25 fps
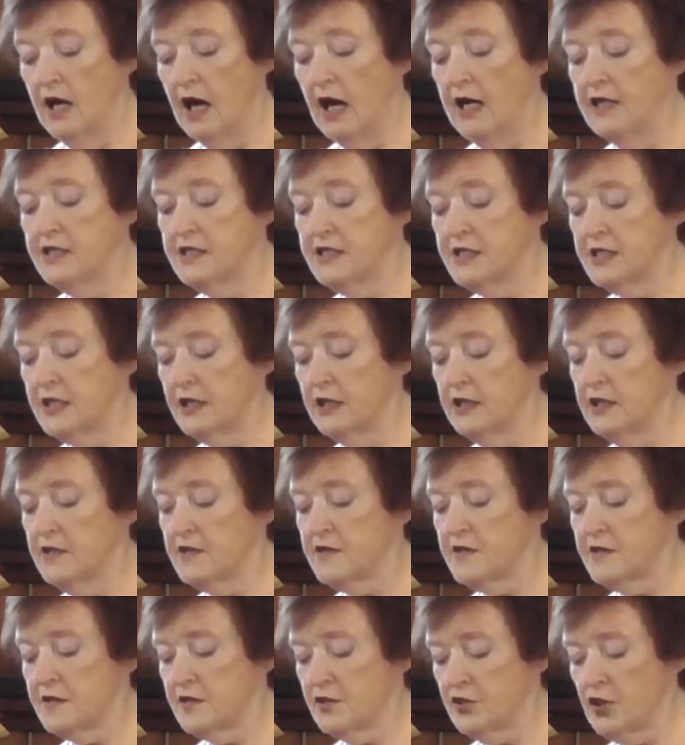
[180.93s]
until
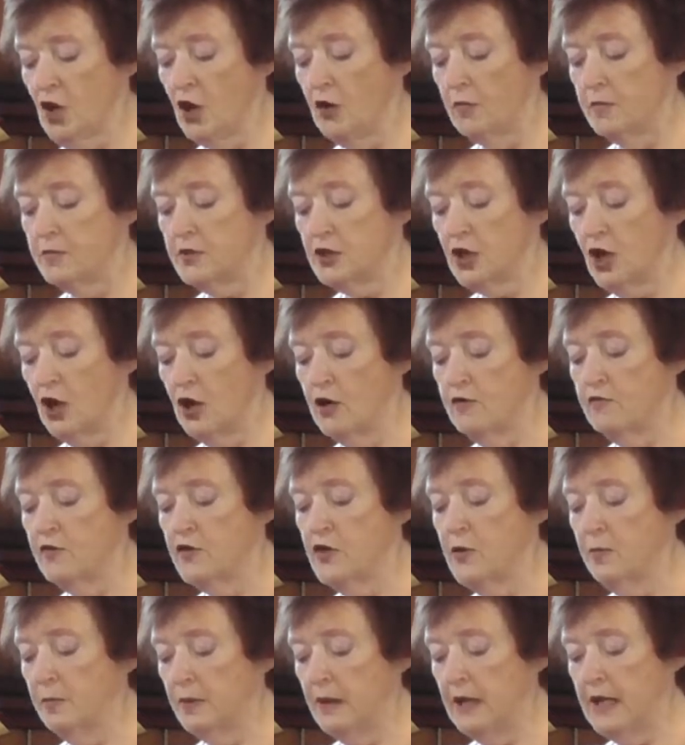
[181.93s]
it stopped over
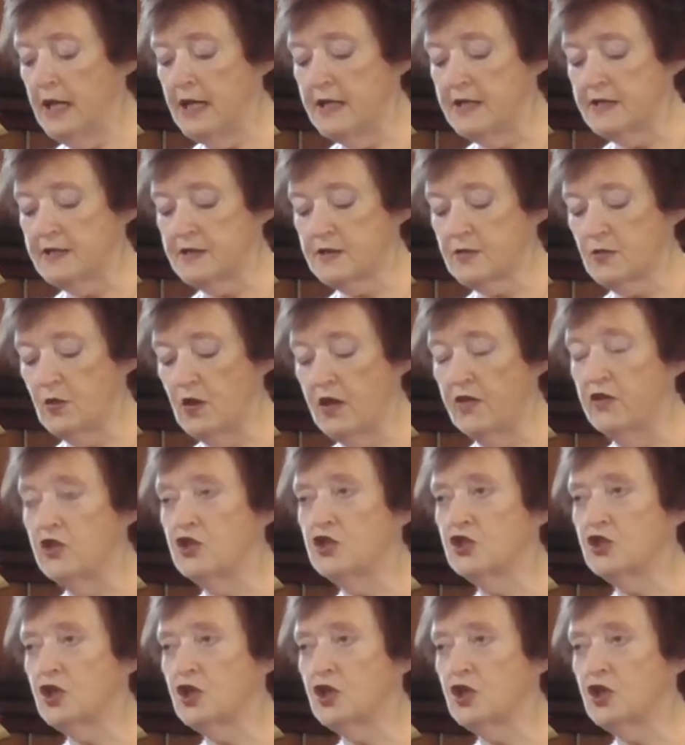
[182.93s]
the place where the